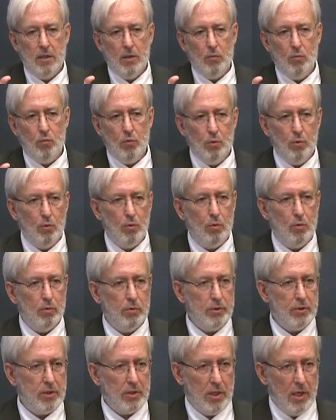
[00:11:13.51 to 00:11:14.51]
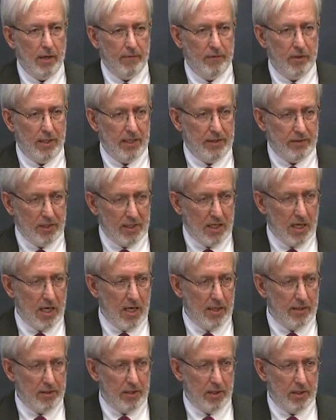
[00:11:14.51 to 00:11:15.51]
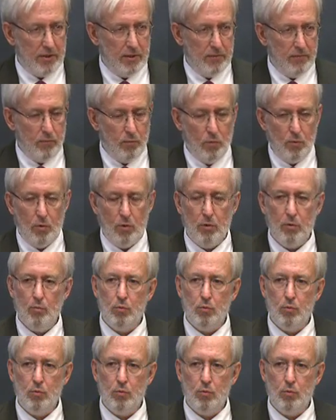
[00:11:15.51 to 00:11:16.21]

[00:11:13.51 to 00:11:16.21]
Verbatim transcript: rules governing the conduct of war,